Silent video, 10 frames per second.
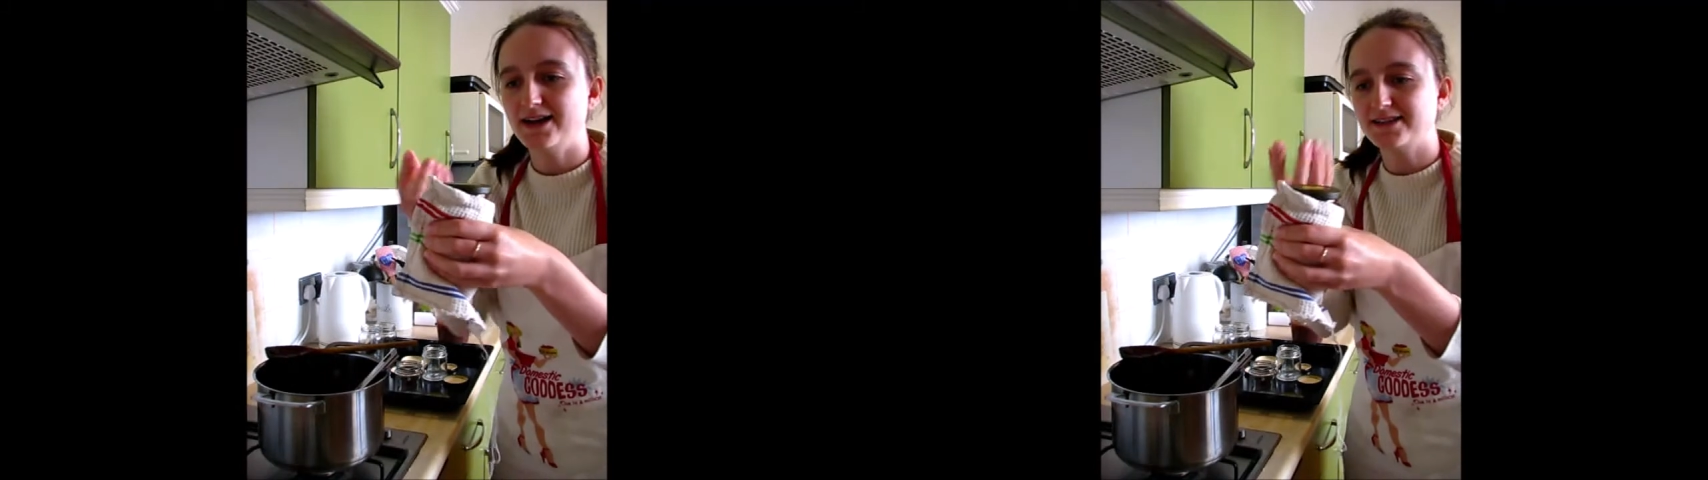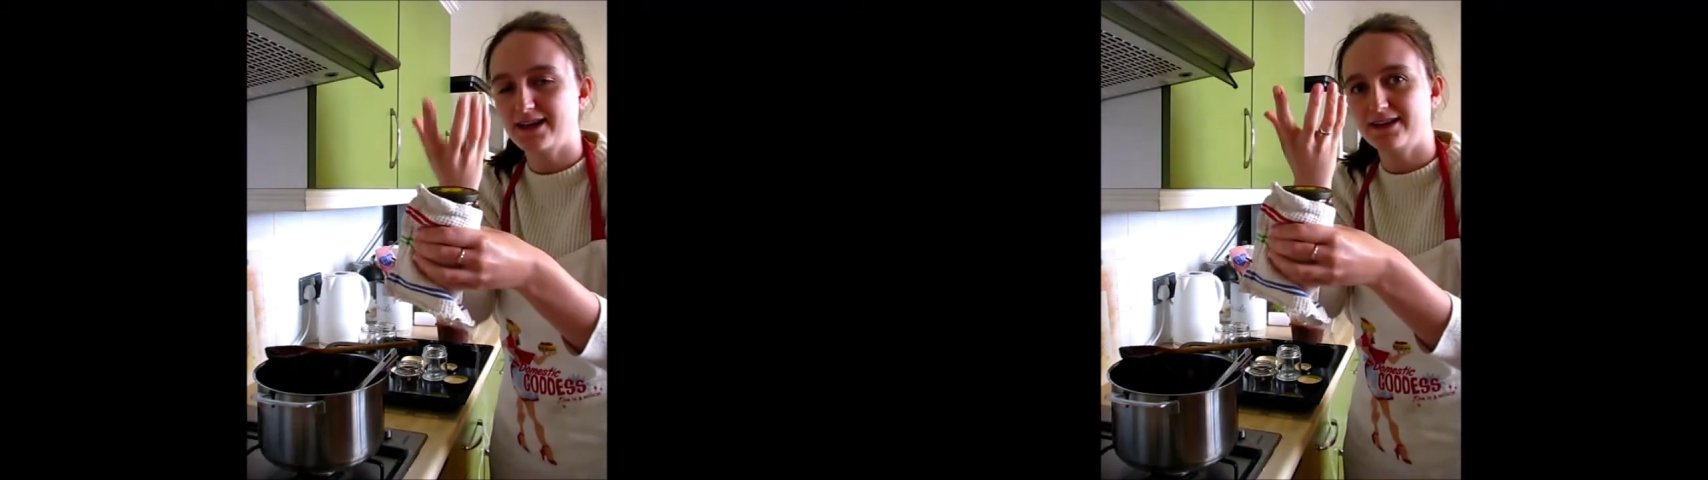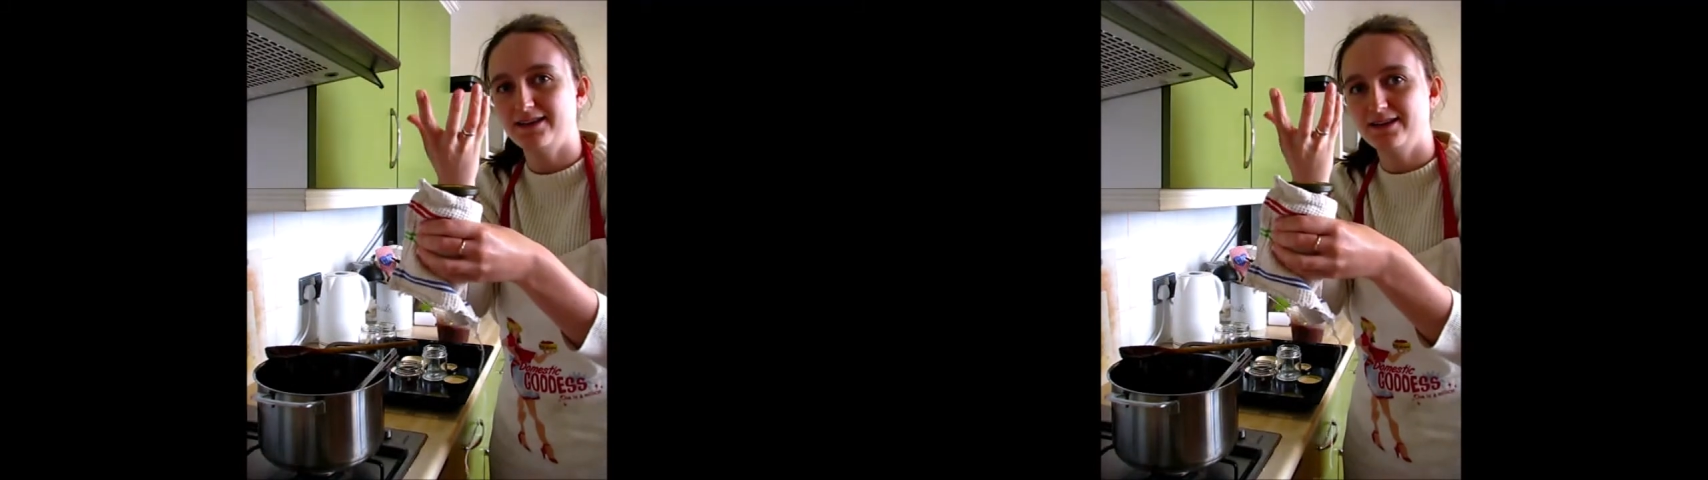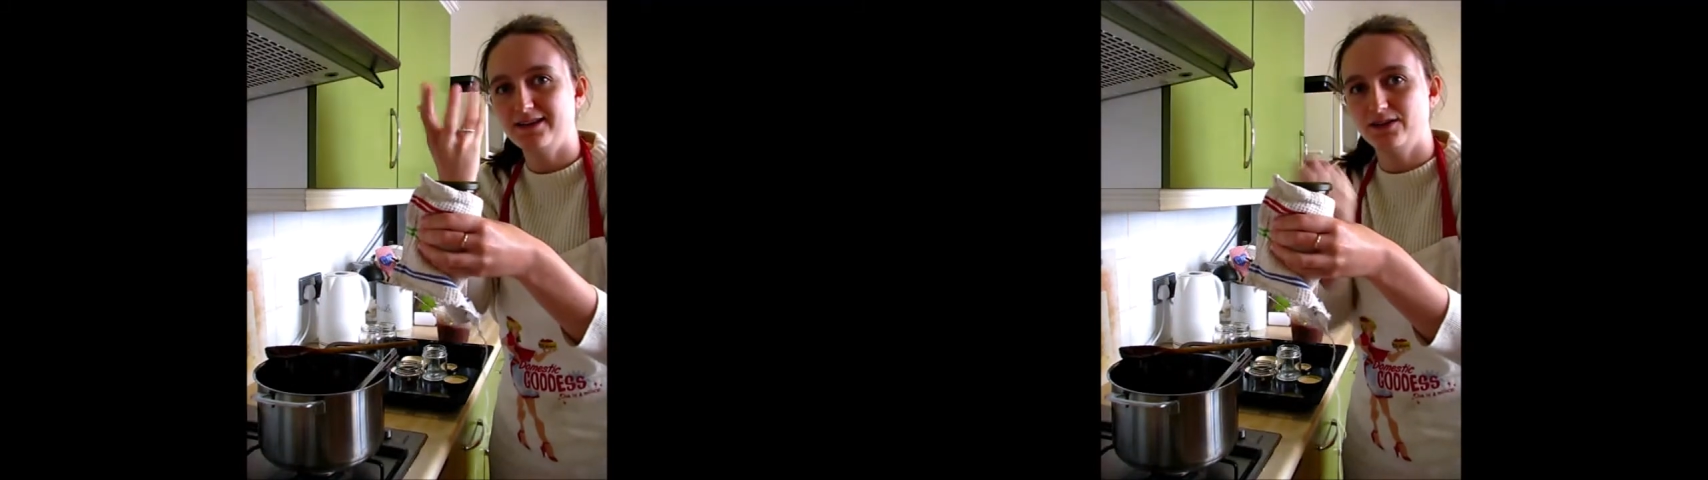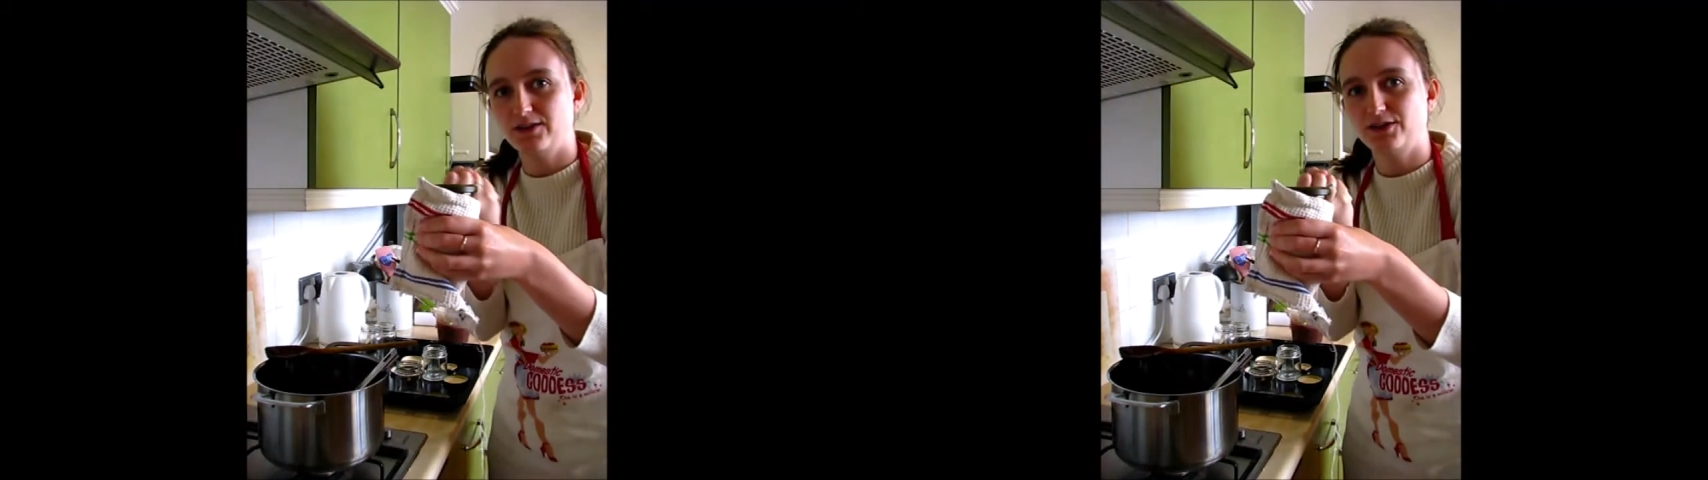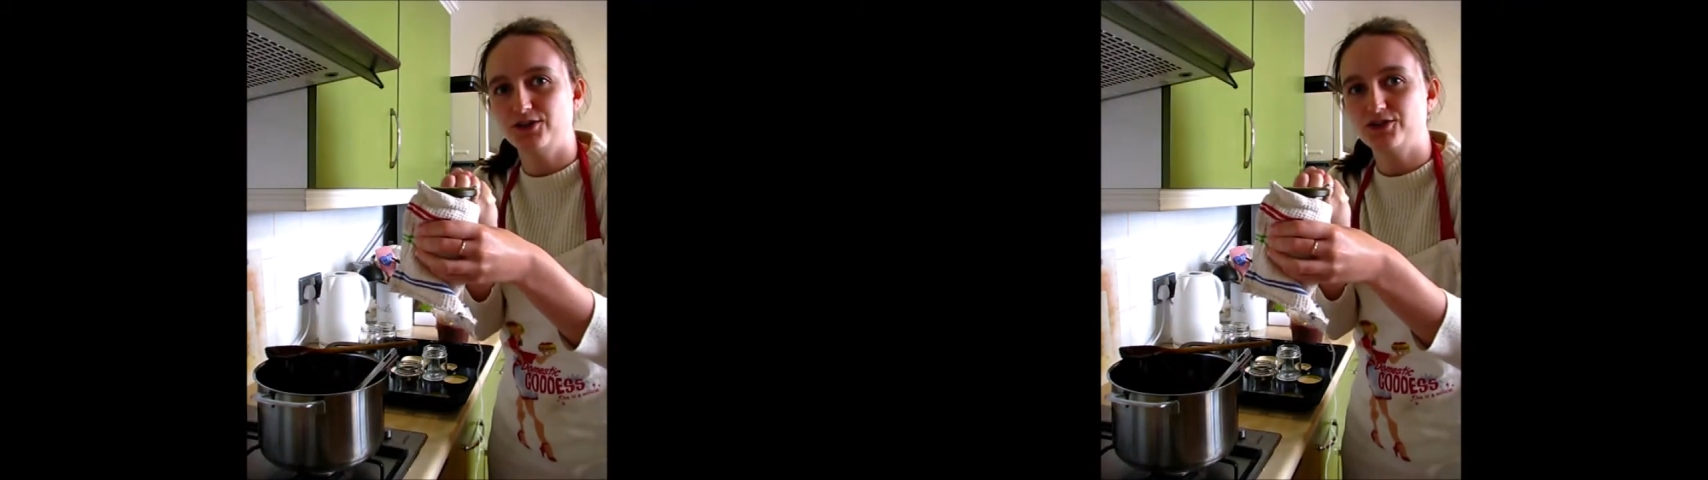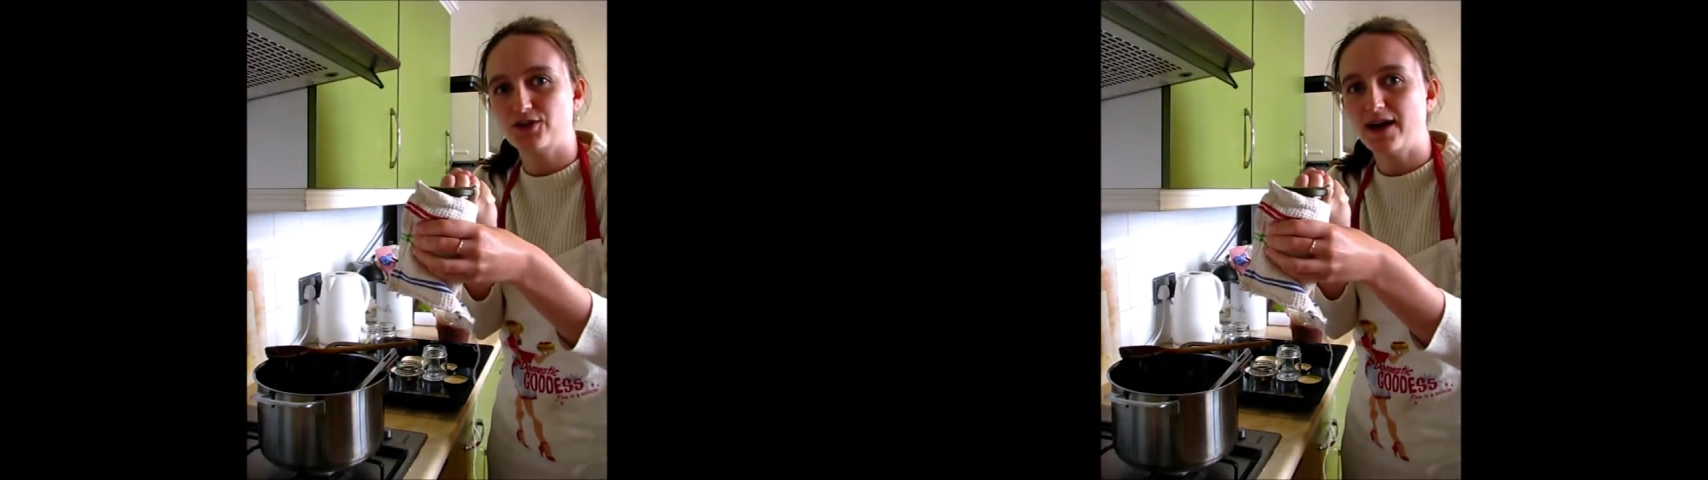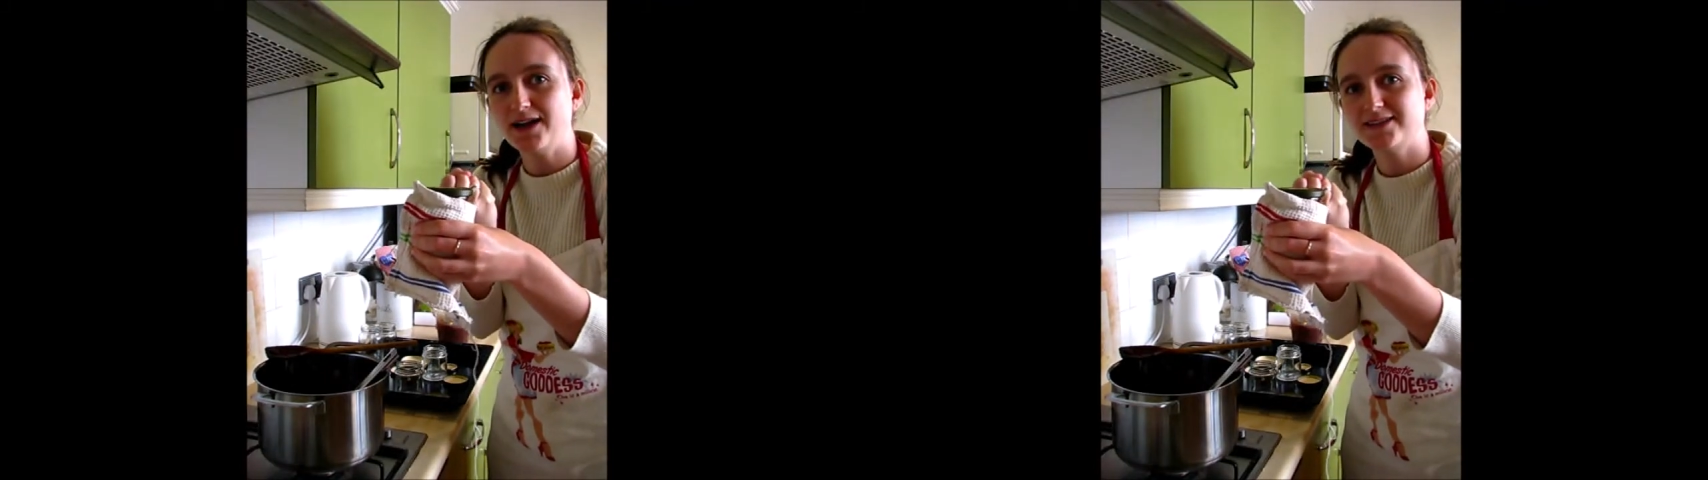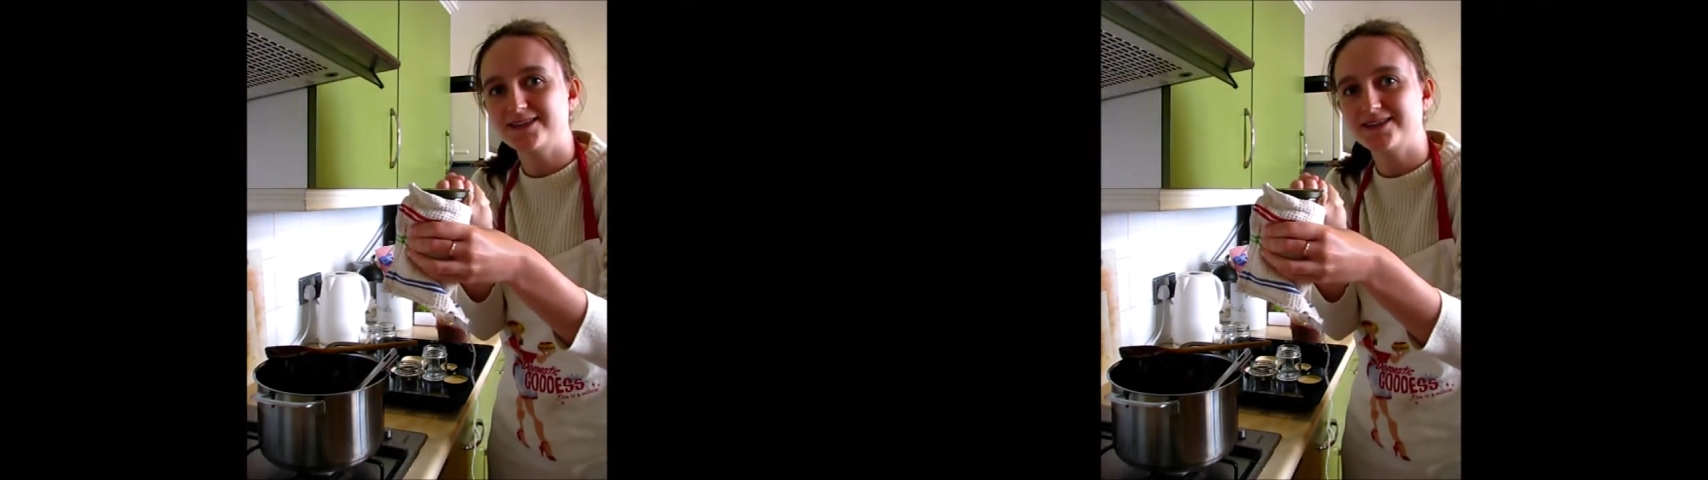as it contracts